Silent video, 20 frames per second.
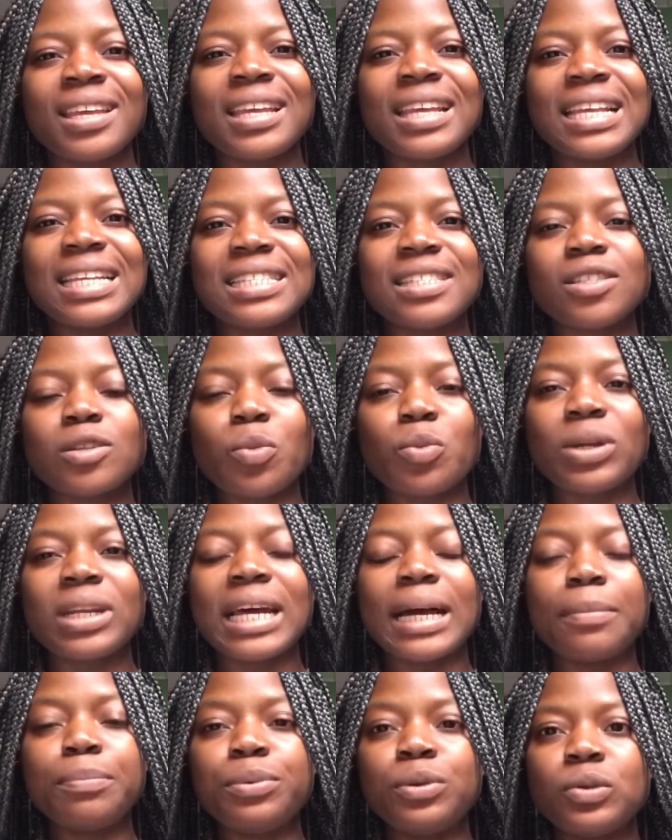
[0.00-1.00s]
is someone
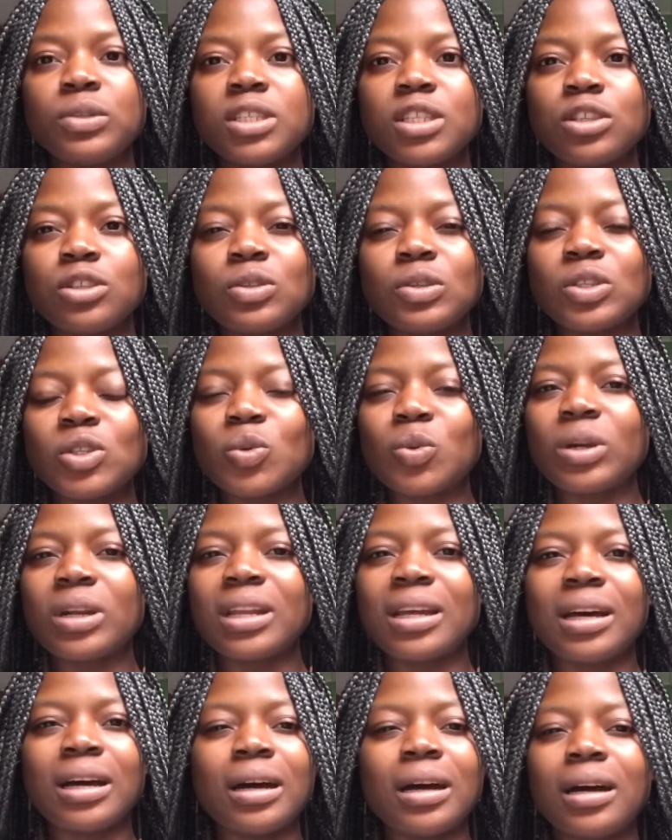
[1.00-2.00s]
that abuses you,
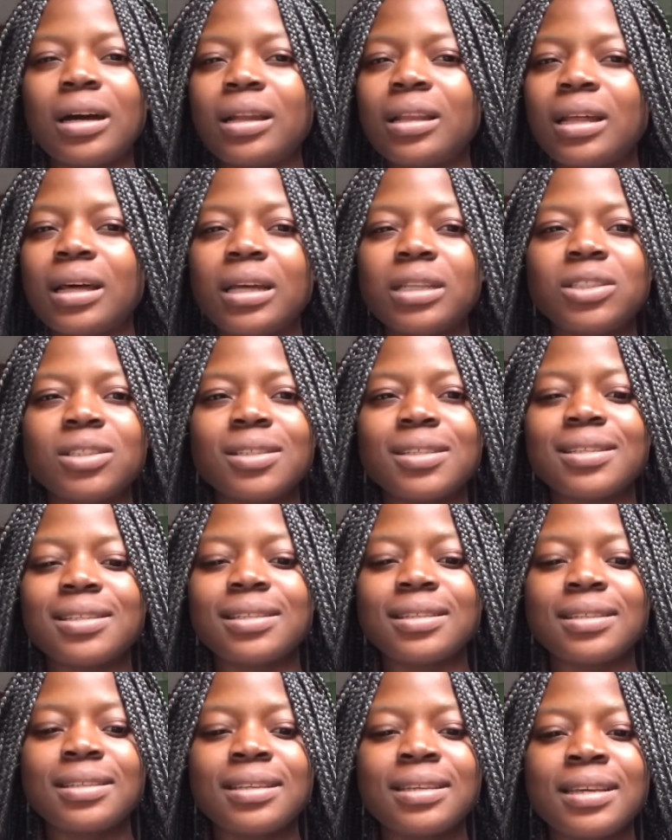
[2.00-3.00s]
someone that
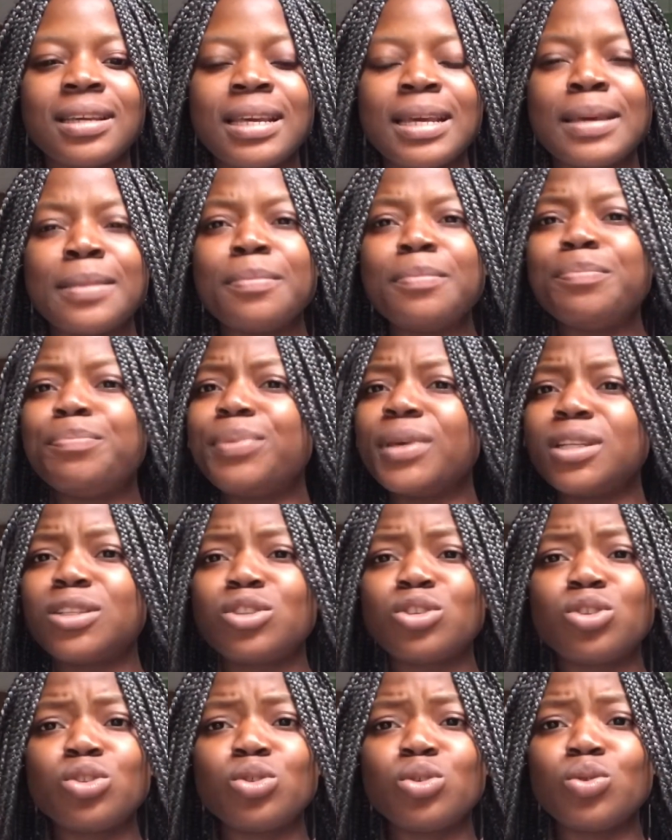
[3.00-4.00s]
just
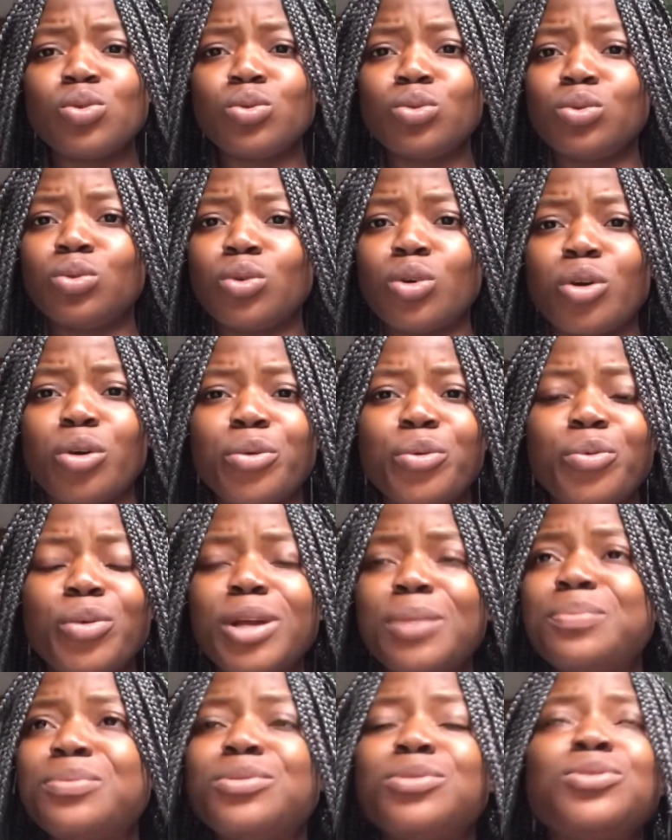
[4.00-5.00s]
beats you or
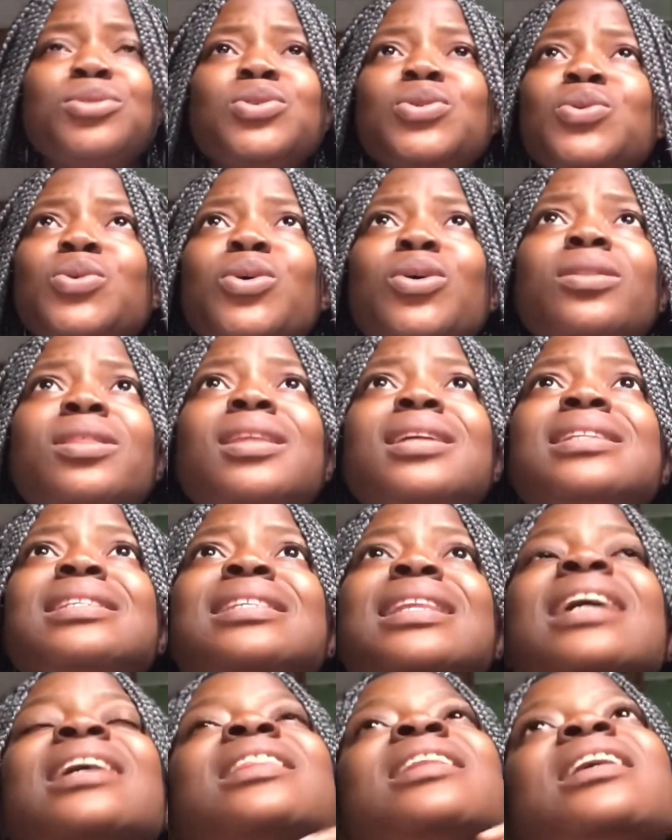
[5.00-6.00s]
rapes you or
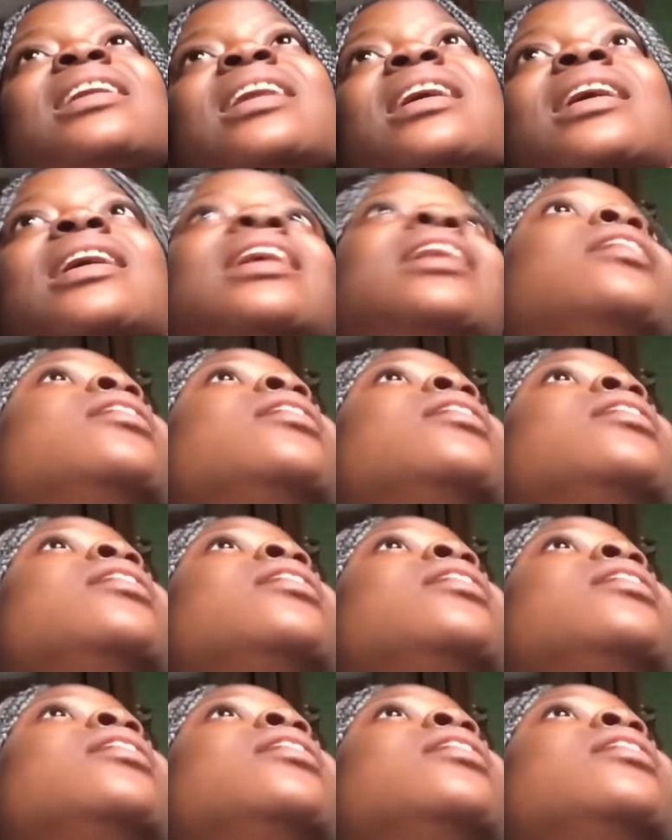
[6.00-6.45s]
things like that. Like I